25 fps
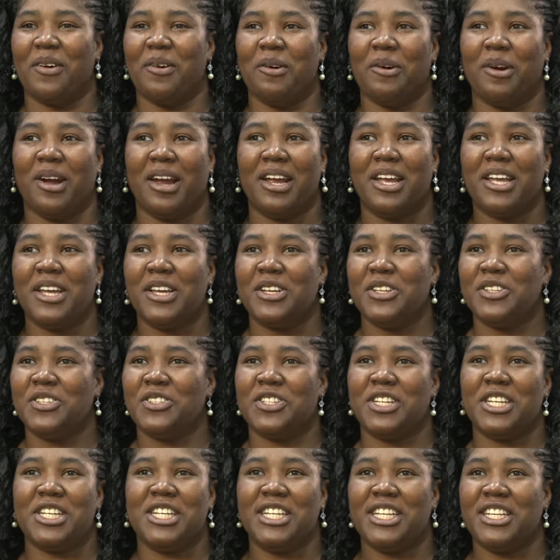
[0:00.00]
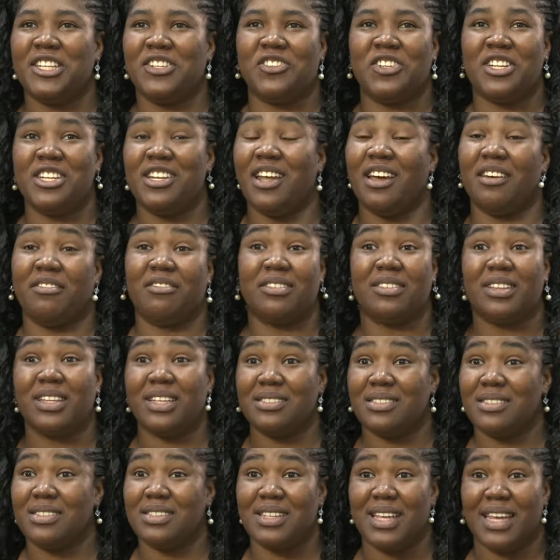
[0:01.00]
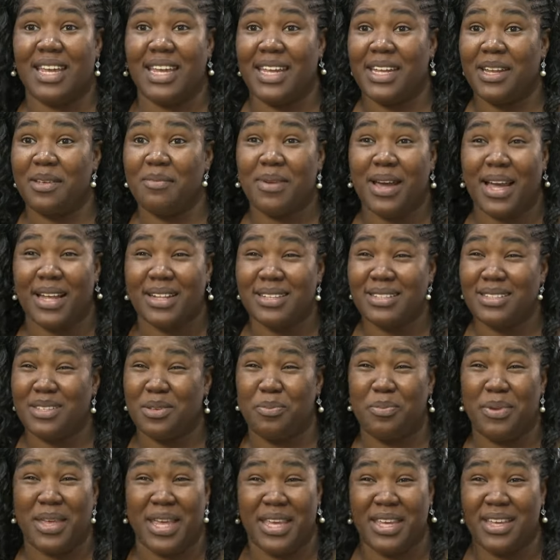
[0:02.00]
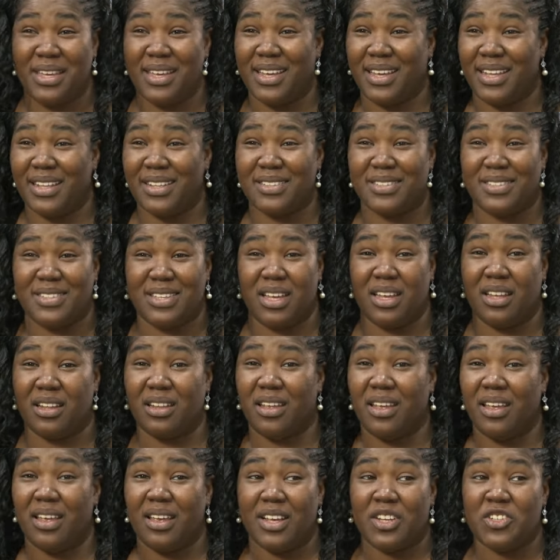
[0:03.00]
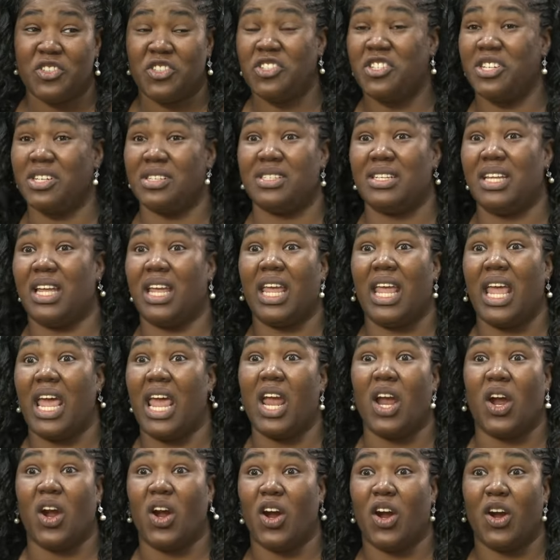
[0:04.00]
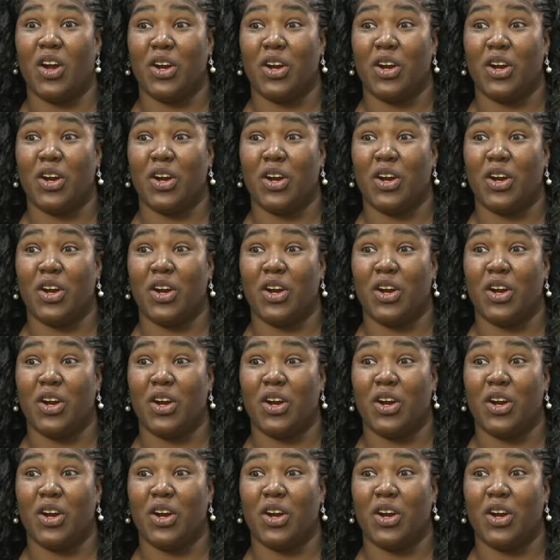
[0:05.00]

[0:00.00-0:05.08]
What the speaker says: or she never listened to anybody's opinions, and she just didn't care.